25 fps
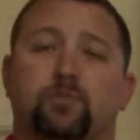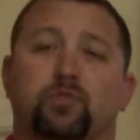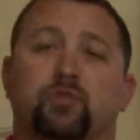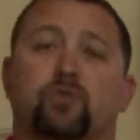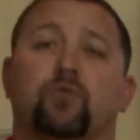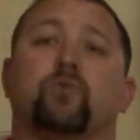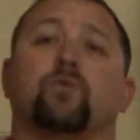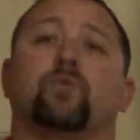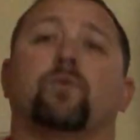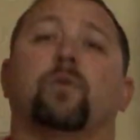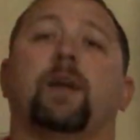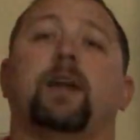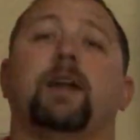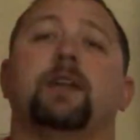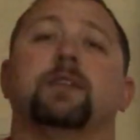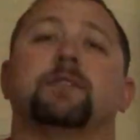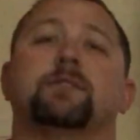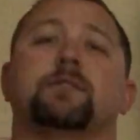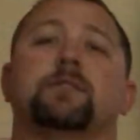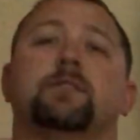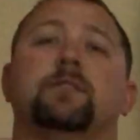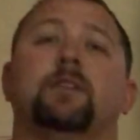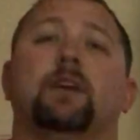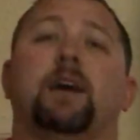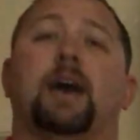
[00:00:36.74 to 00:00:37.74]

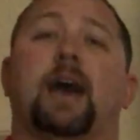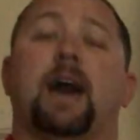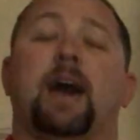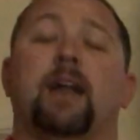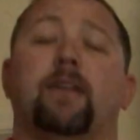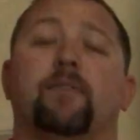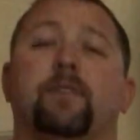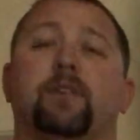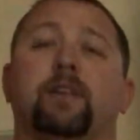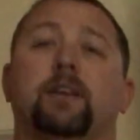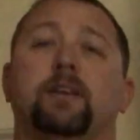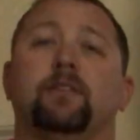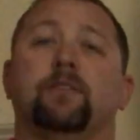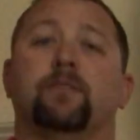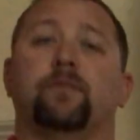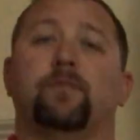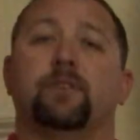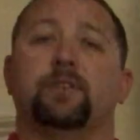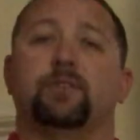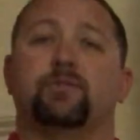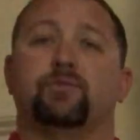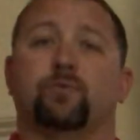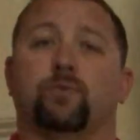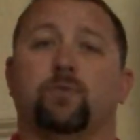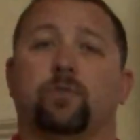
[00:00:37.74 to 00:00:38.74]
traits out of an
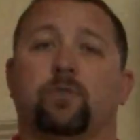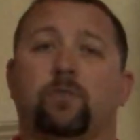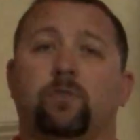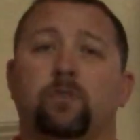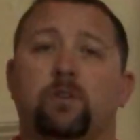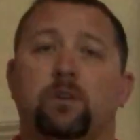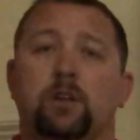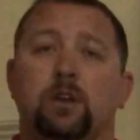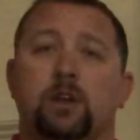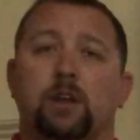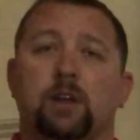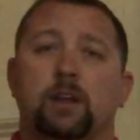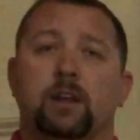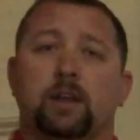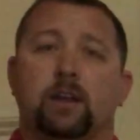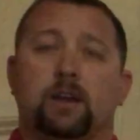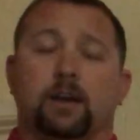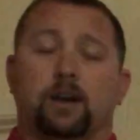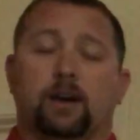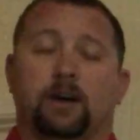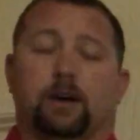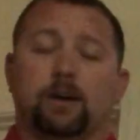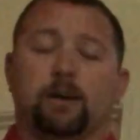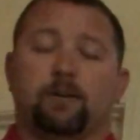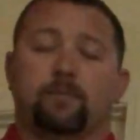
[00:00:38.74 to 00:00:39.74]
individual,
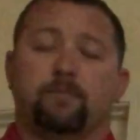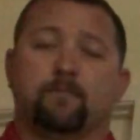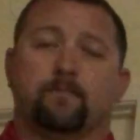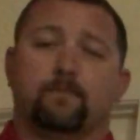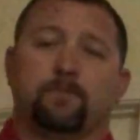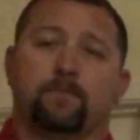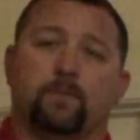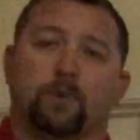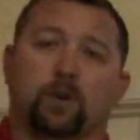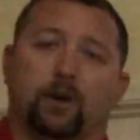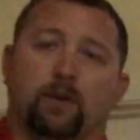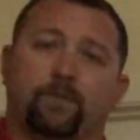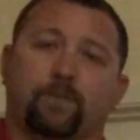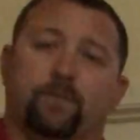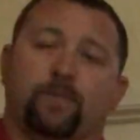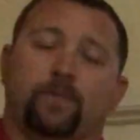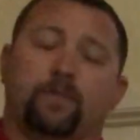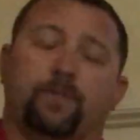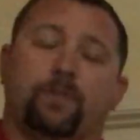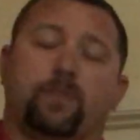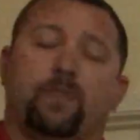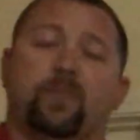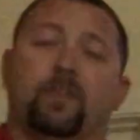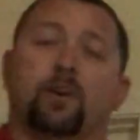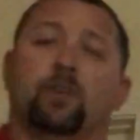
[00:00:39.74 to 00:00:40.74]
uh, of
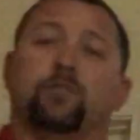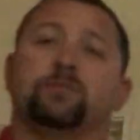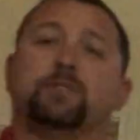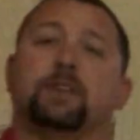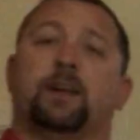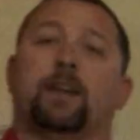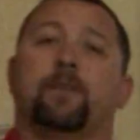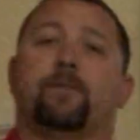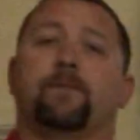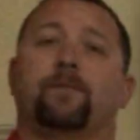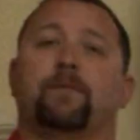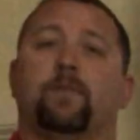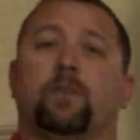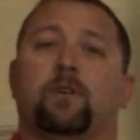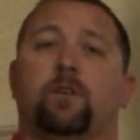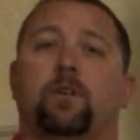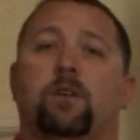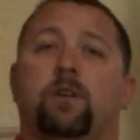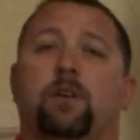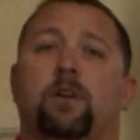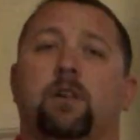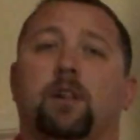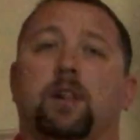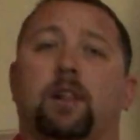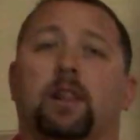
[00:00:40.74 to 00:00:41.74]
those that have
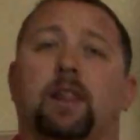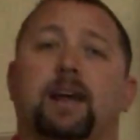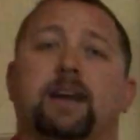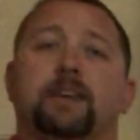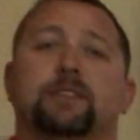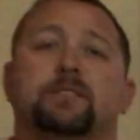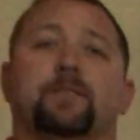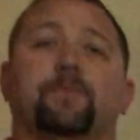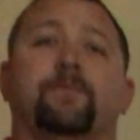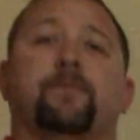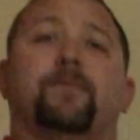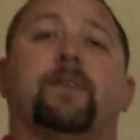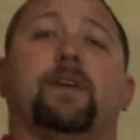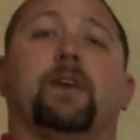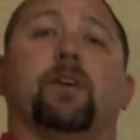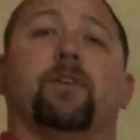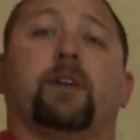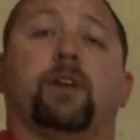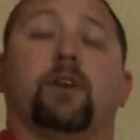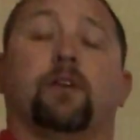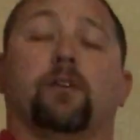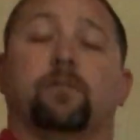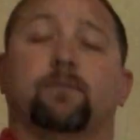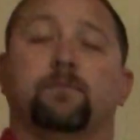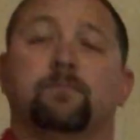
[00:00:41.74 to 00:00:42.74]
less
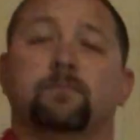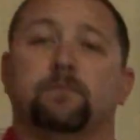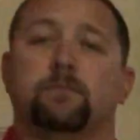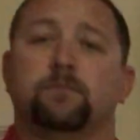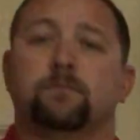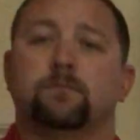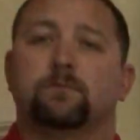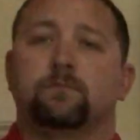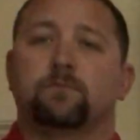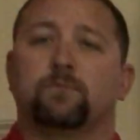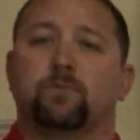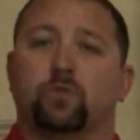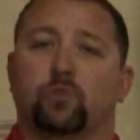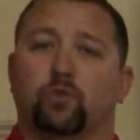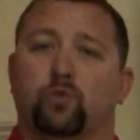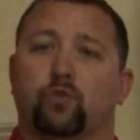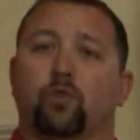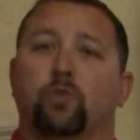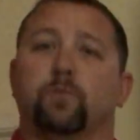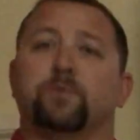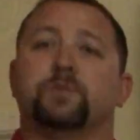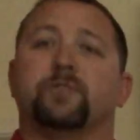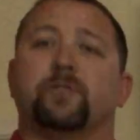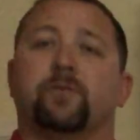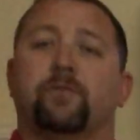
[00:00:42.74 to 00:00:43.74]
inferior
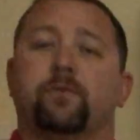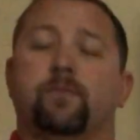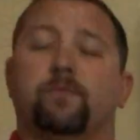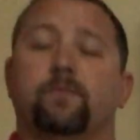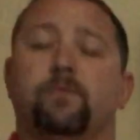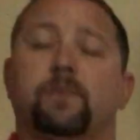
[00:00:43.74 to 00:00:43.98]
groups of